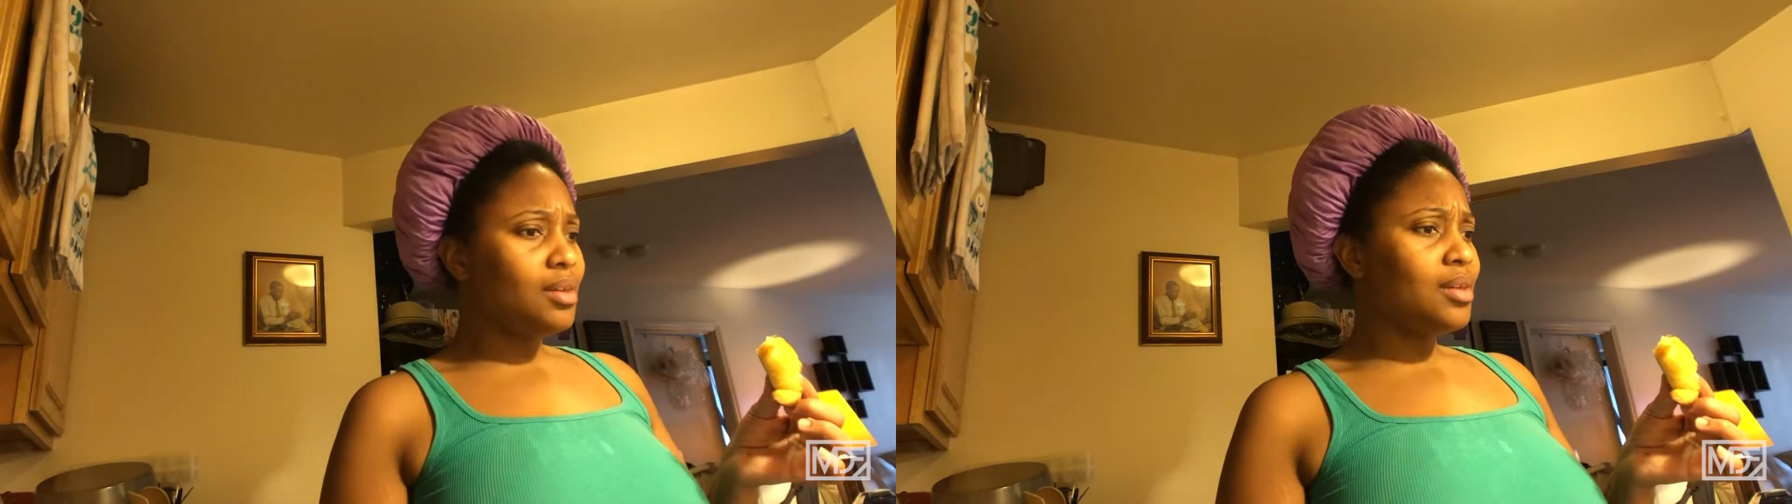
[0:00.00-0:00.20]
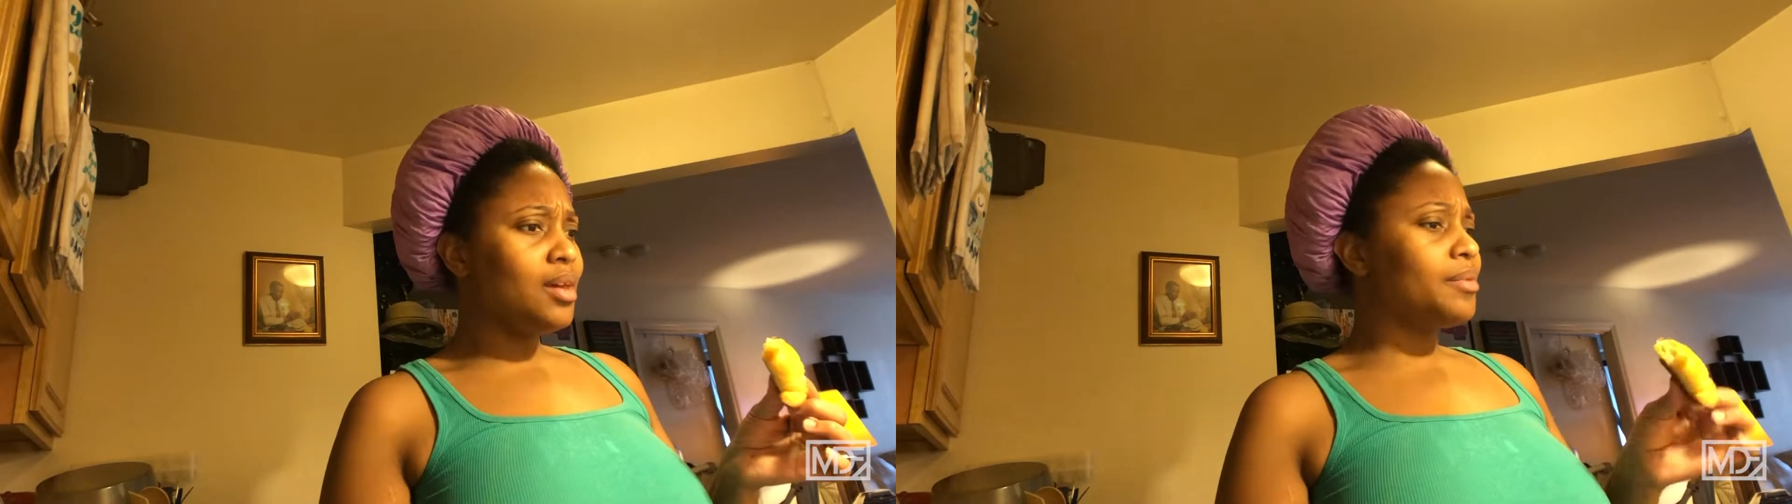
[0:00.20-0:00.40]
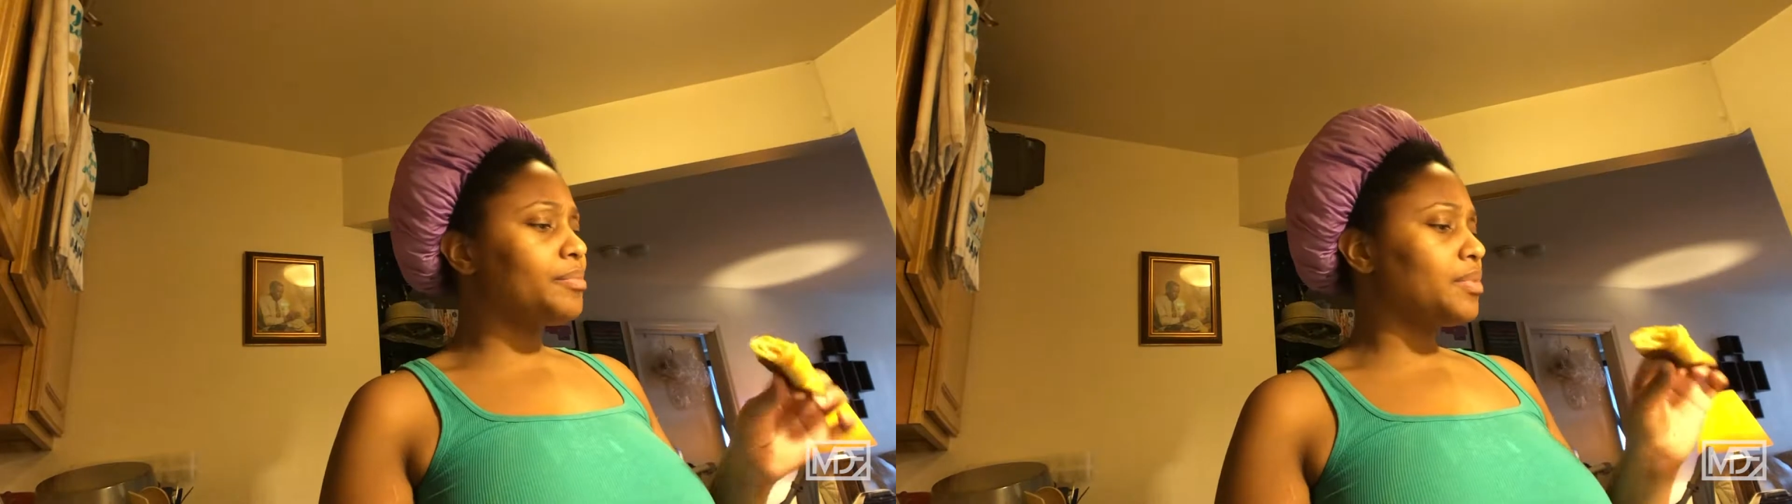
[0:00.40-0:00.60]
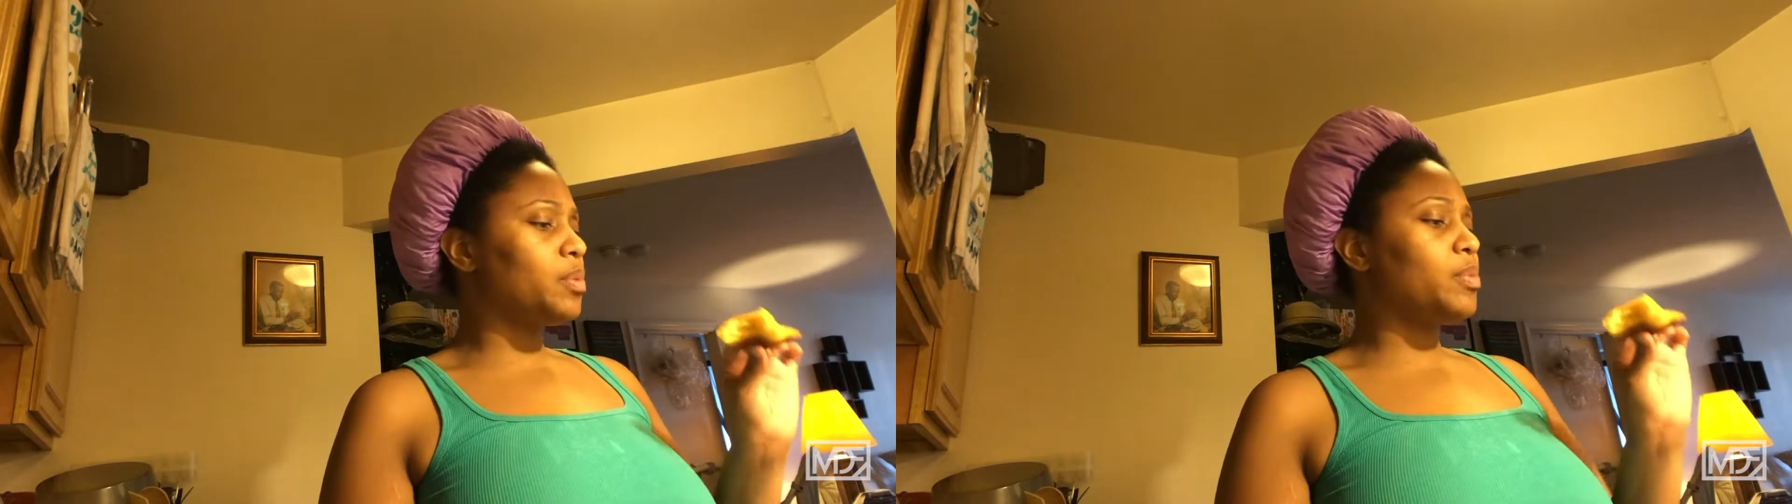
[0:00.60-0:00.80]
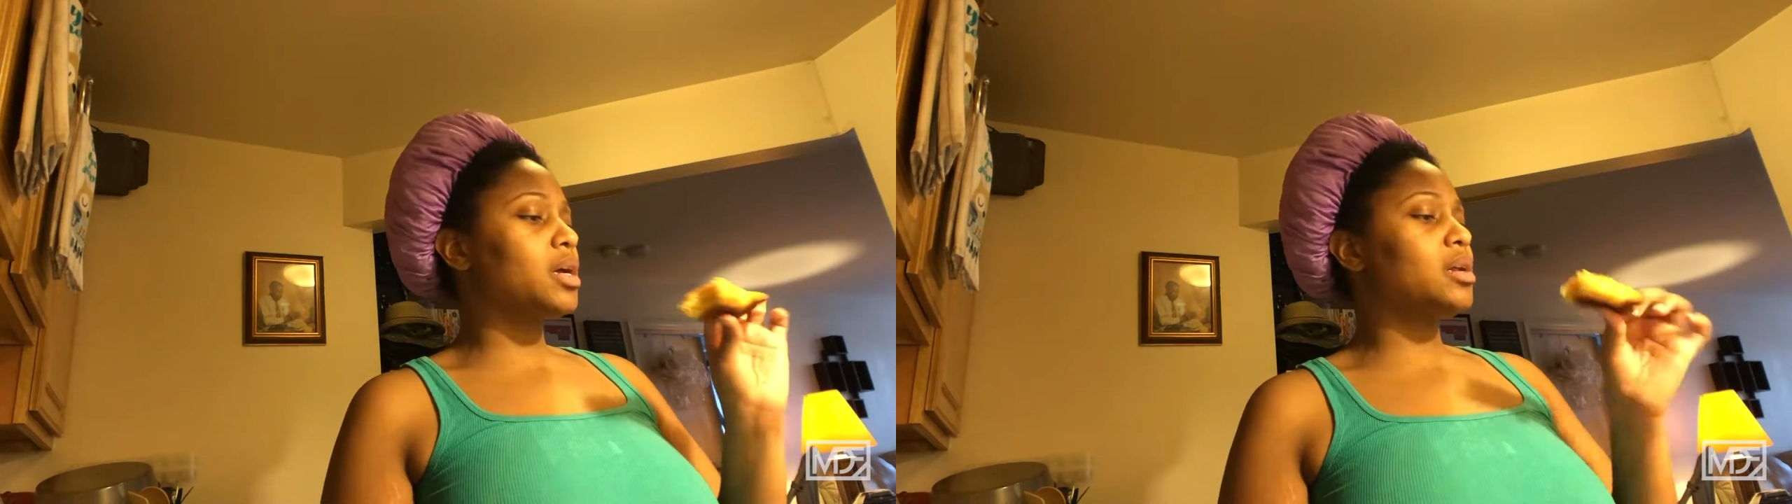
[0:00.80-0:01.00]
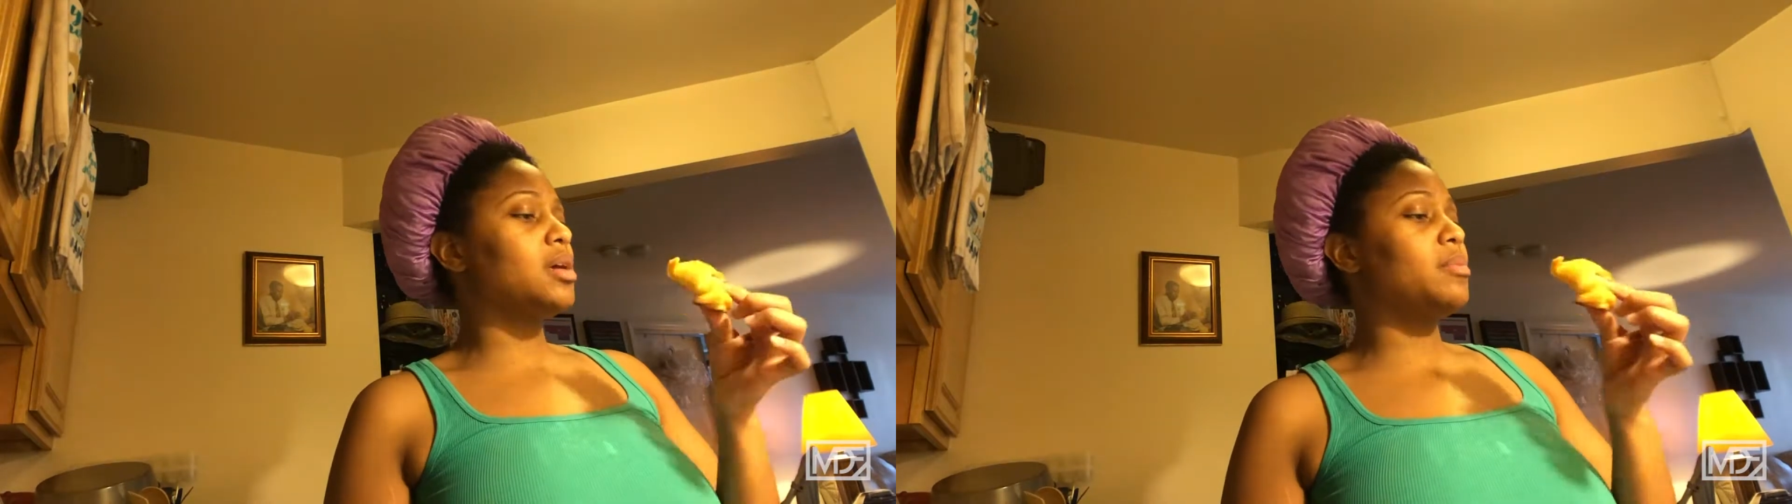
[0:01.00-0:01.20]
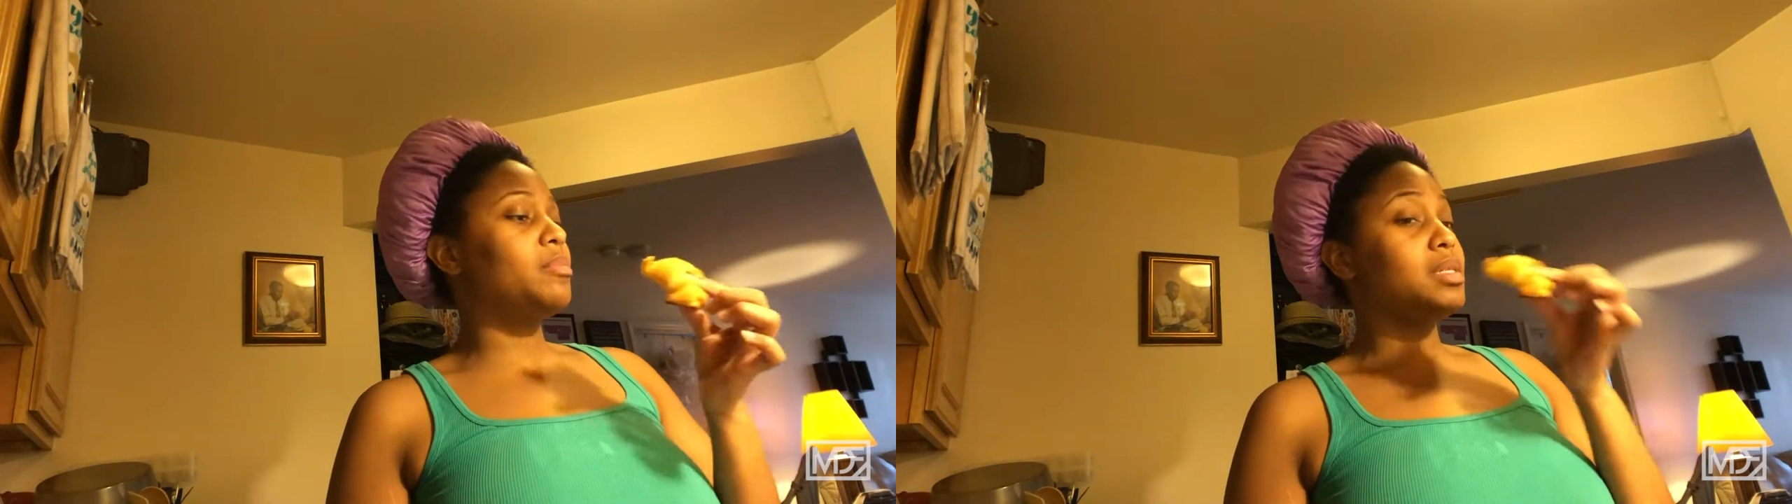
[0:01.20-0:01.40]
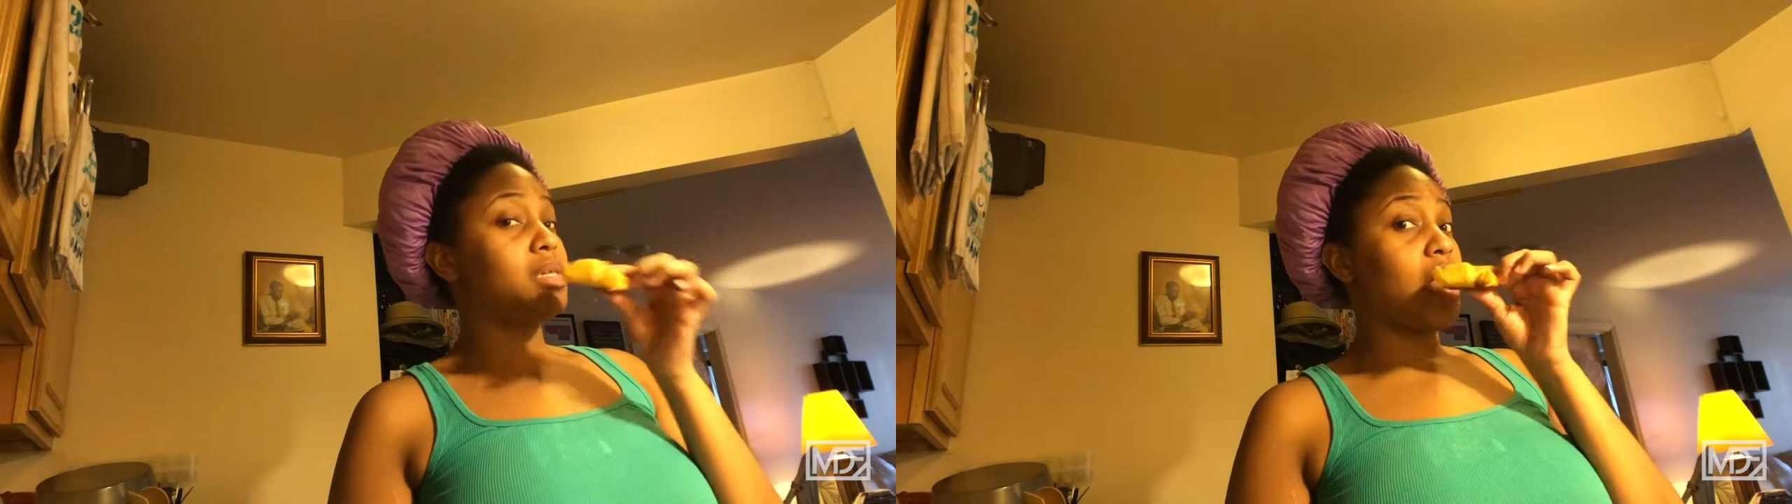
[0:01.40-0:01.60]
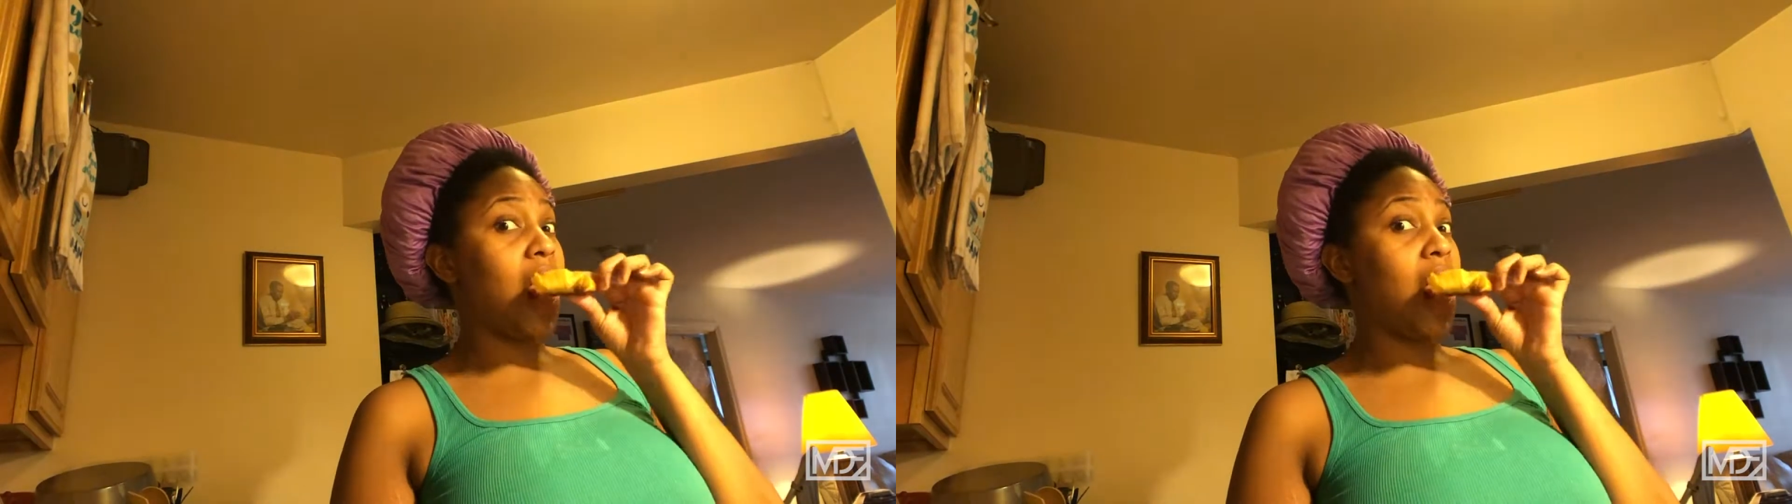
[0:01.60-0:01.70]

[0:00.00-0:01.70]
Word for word: yeah, then we're going to get busy.